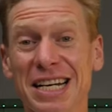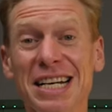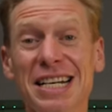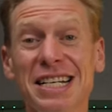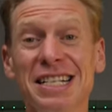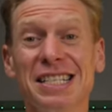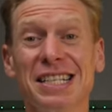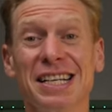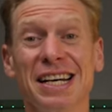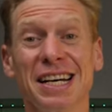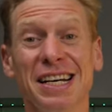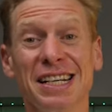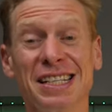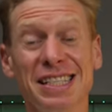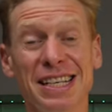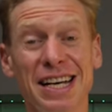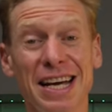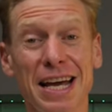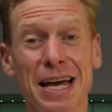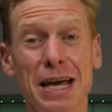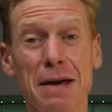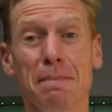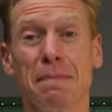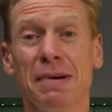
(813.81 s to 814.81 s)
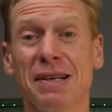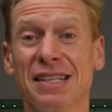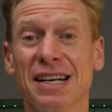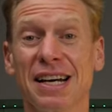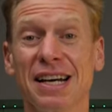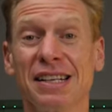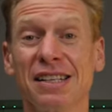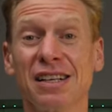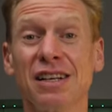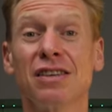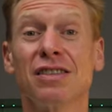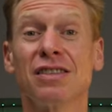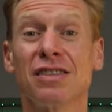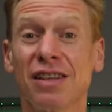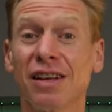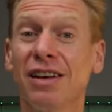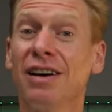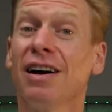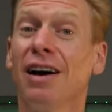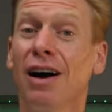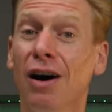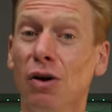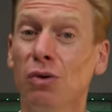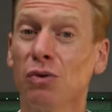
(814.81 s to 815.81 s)
easier to eat potatoes
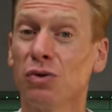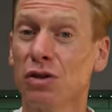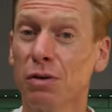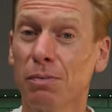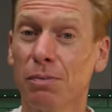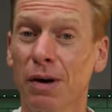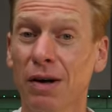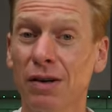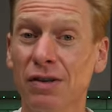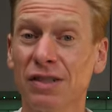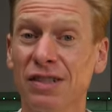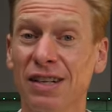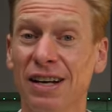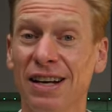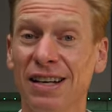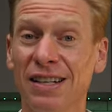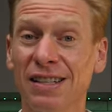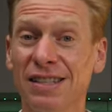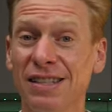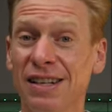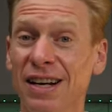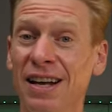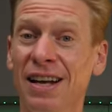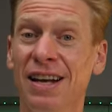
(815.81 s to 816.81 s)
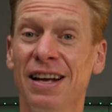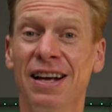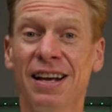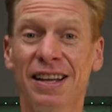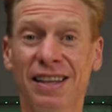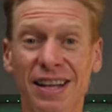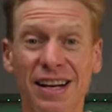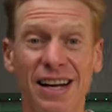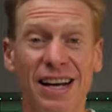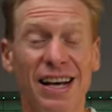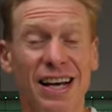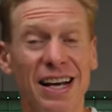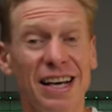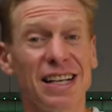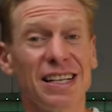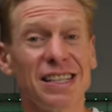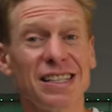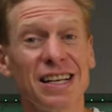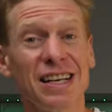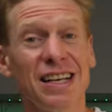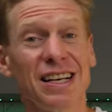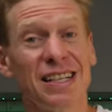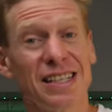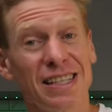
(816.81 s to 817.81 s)
that are ultra processed than it
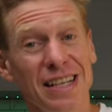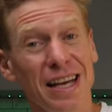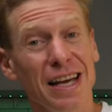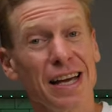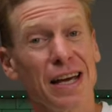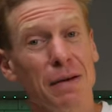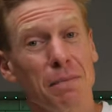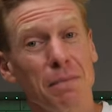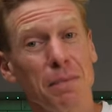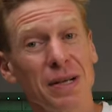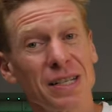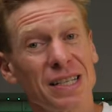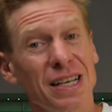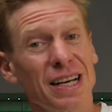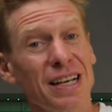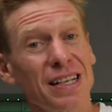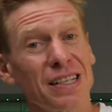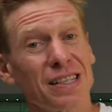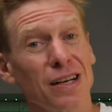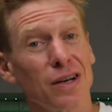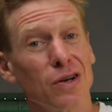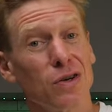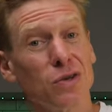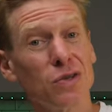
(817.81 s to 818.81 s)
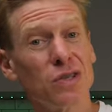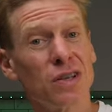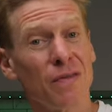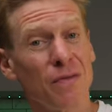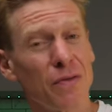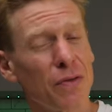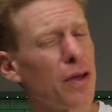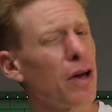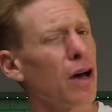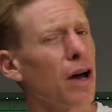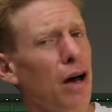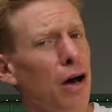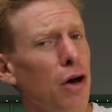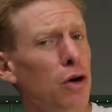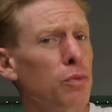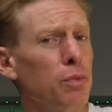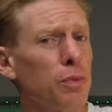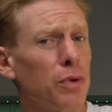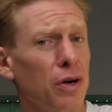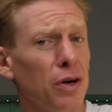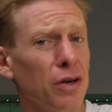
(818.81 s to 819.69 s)
is to eat potatoes that are home